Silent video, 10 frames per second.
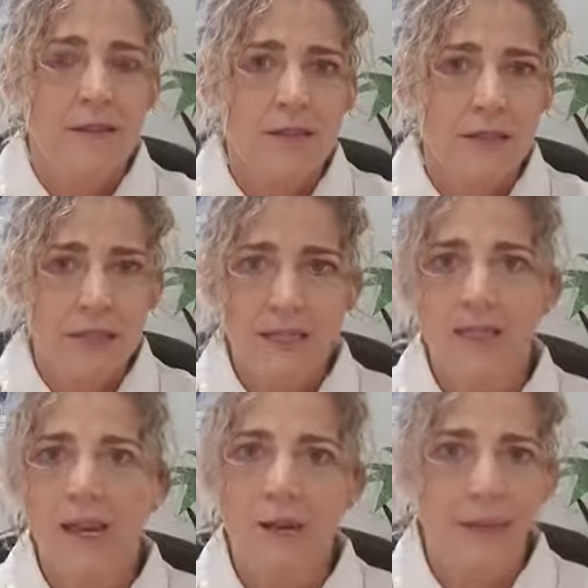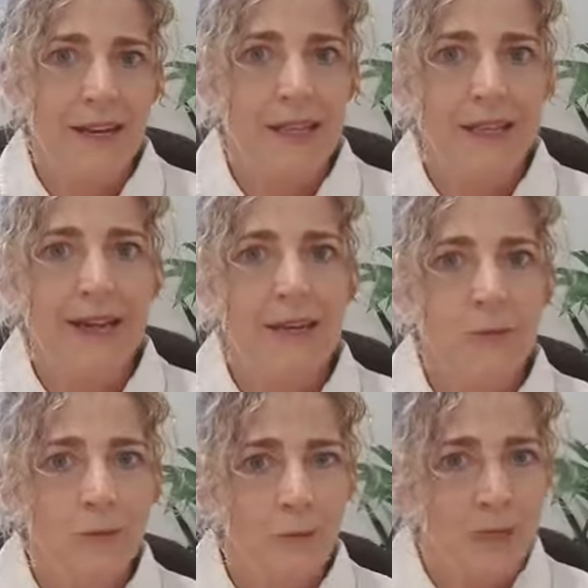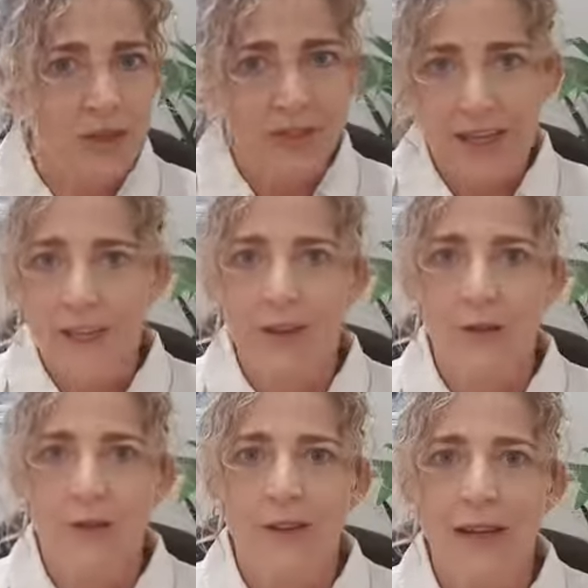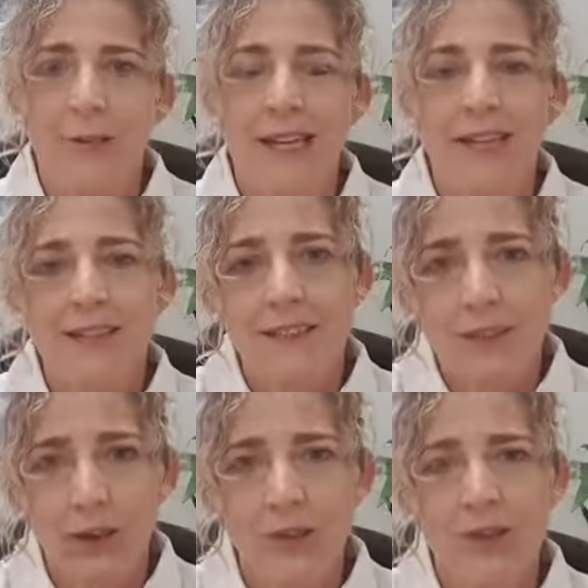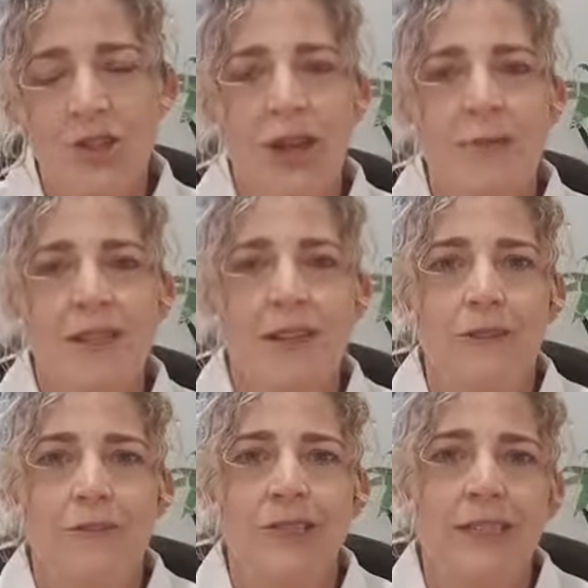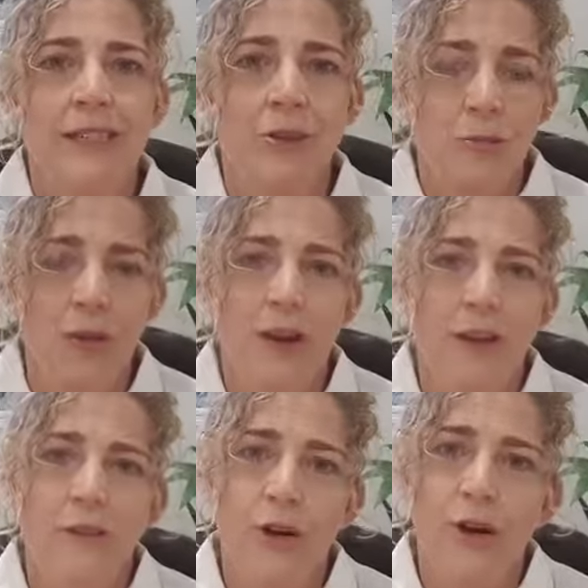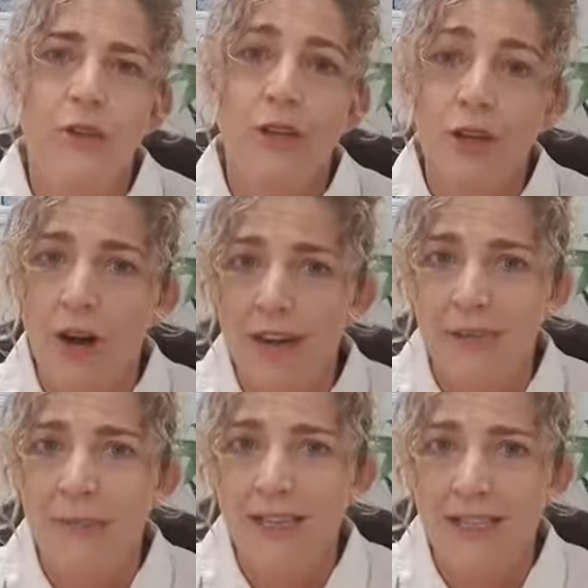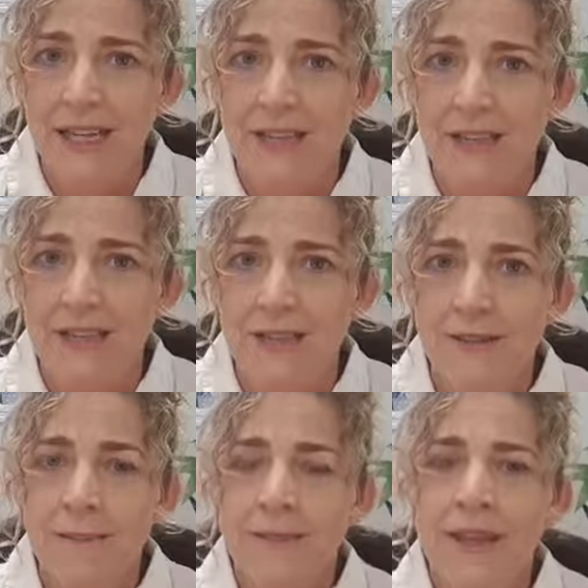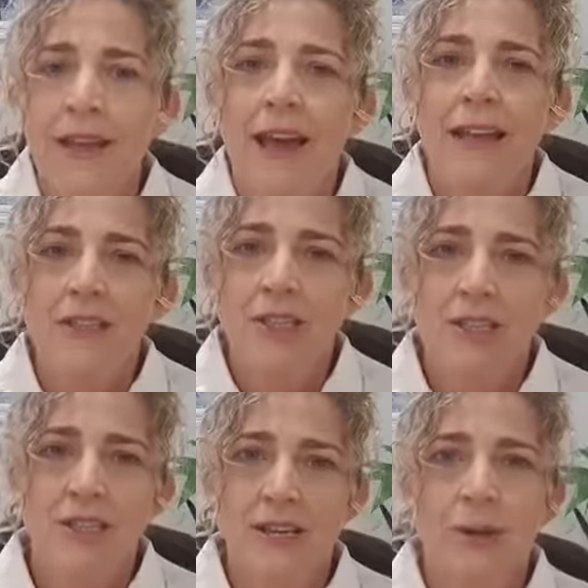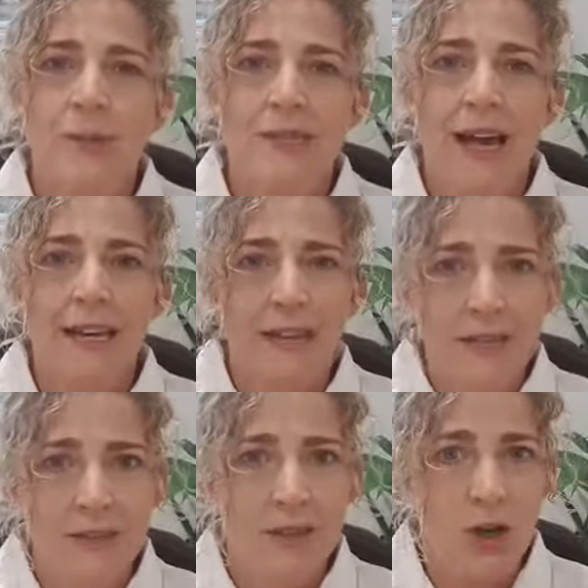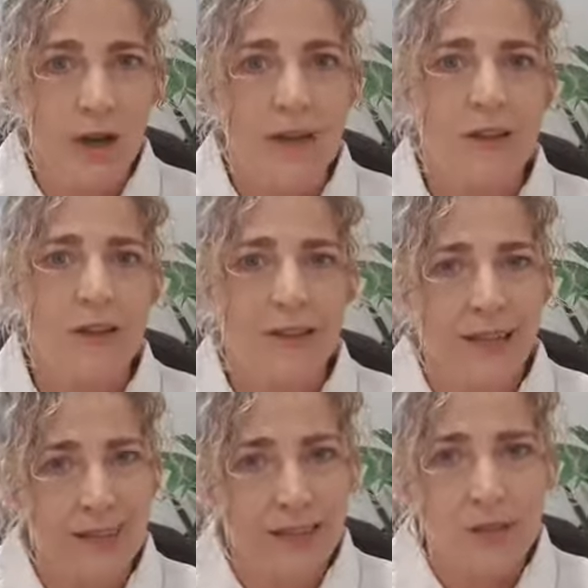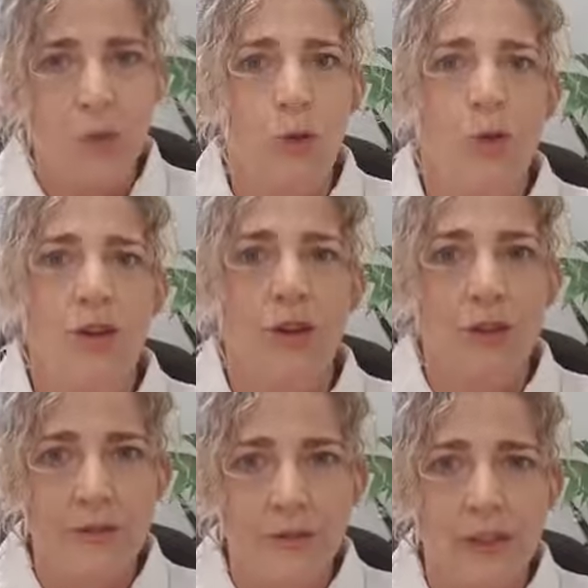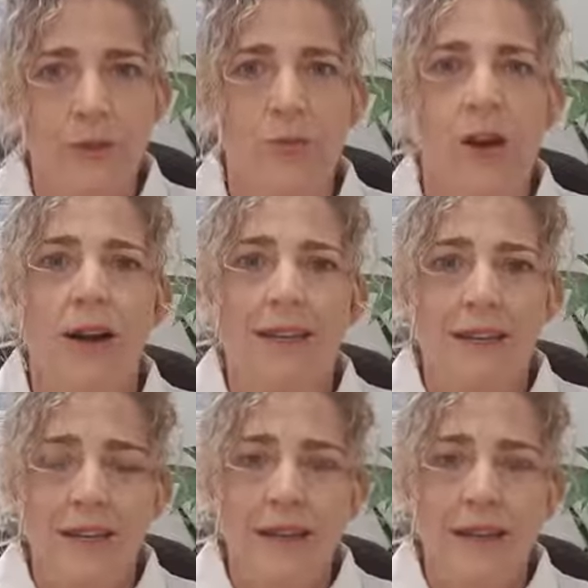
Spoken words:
sit down and meditate with nothing on around me. It's at those times that I really thrive on the guided meditations. And it just helps that inner dialogue, that inner talk that goes on in your mind,